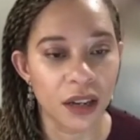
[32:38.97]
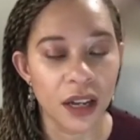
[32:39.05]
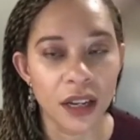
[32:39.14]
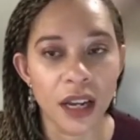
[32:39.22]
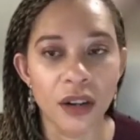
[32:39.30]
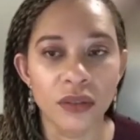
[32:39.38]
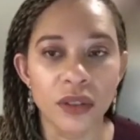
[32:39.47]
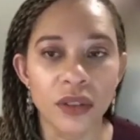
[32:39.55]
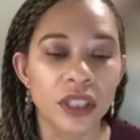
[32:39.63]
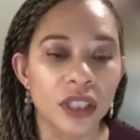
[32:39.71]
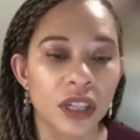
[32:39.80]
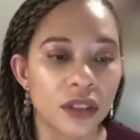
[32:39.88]
Now, if you look
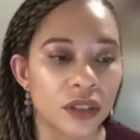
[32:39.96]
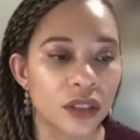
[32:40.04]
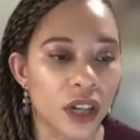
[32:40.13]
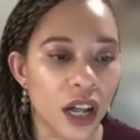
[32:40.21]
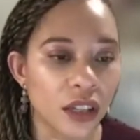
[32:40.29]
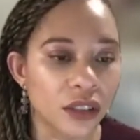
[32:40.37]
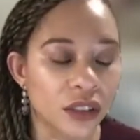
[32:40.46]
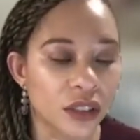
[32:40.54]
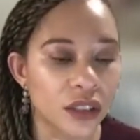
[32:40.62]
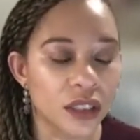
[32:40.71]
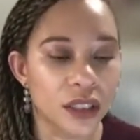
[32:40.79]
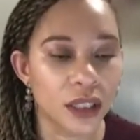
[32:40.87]
at other scholars on
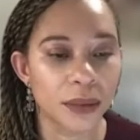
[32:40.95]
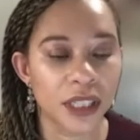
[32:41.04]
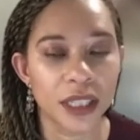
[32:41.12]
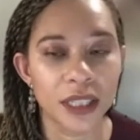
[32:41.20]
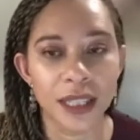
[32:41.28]
the subject,